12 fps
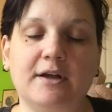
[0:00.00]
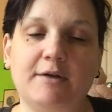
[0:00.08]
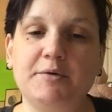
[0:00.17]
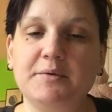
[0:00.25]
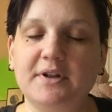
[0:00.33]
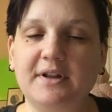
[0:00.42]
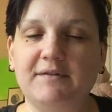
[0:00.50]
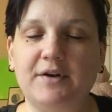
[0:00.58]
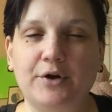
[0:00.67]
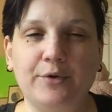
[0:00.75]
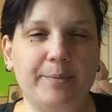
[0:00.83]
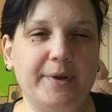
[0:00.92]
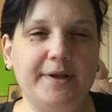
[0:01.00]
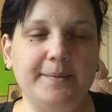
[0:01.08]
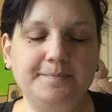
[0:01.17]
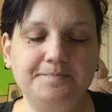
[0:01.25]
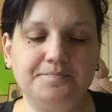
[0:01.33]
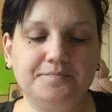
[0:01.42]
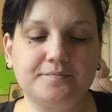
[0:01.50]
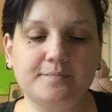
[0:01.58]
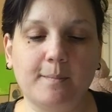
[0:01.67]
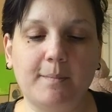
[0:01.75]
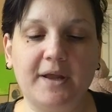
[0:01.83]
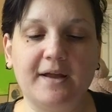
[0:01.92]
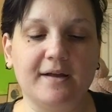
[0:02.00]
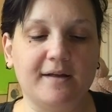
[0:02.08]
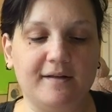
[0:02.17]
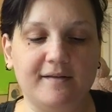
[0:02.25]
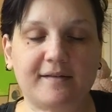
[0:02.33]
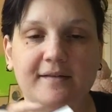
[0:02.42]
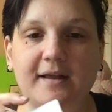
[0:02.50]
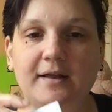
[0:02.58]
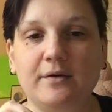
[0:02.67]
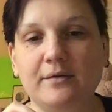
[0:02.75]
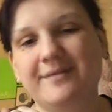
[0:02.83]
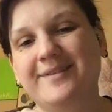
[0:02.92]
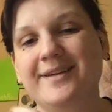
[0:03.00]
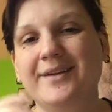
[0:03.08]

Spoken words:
I wouldn't want to leave it open because like you